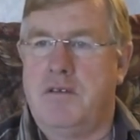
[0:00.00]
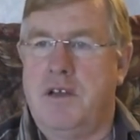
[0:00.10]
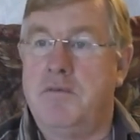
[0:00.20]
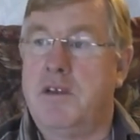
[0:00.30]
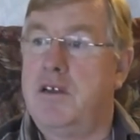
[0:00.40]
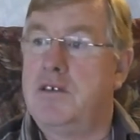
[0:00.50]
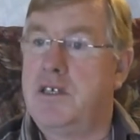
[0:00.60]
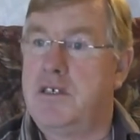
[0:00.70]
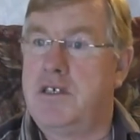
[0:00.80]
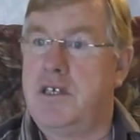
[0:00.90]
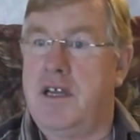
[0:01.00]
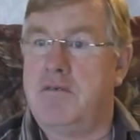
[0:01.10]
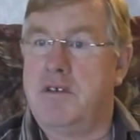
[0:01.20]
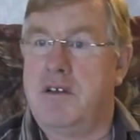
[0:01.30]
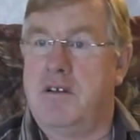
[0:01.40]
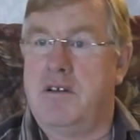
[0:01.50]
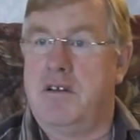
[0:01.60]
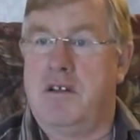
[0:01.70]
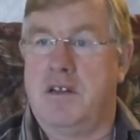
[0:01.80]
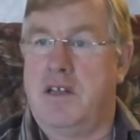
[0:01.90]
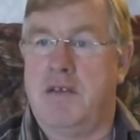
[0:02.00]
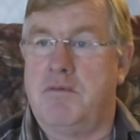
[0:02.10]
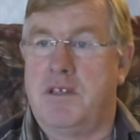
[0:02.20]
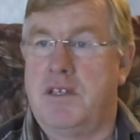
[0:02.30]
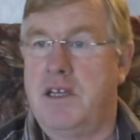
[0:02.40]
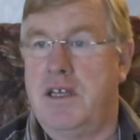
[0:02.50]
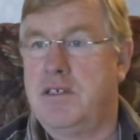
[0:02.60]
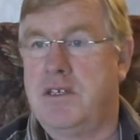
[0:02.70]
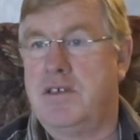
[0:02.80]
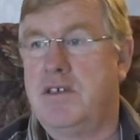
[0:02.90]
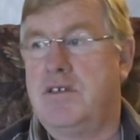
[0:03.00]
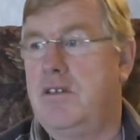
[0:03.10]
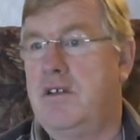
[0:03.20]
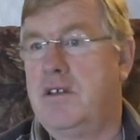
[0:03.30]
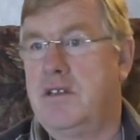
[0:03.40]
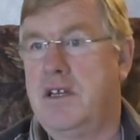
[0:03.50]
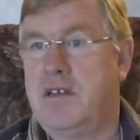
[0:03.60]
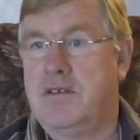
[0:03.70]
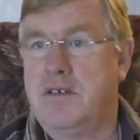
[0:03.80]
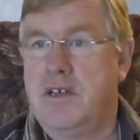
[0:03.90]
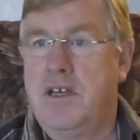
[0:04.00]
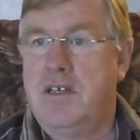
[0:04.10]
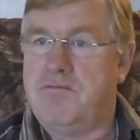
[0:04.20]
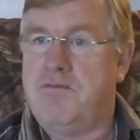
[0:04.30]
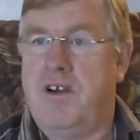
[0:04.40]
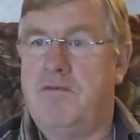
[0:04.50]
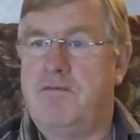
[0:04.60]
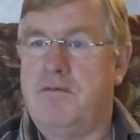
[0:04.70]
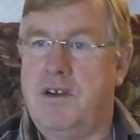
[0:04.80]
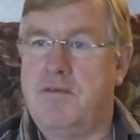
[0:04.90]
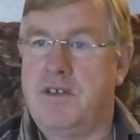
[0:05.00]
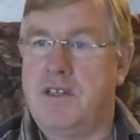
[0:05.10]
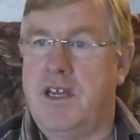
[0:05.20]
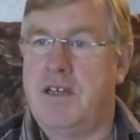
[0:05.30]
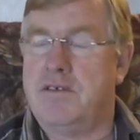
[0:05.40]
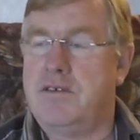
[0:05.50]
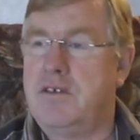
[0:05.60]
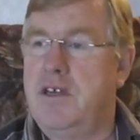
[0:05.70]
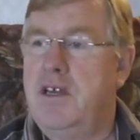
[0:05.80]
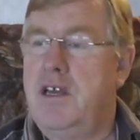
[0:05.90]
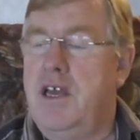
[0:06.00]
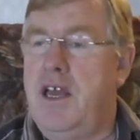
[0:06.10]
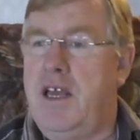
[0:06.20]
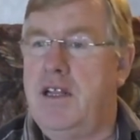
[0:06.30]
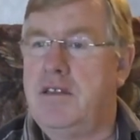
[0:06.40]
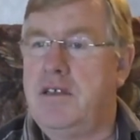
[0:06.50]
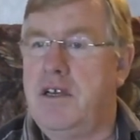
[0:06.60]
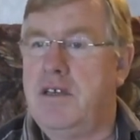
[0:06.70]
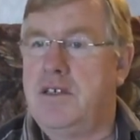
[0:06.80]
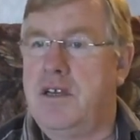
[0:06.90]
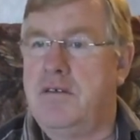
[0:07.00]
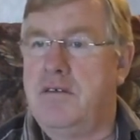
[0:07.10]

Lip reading: And we got 60 tonne. We got, I don't know how many containers that is. That's a lot of containers. 5 containers, and so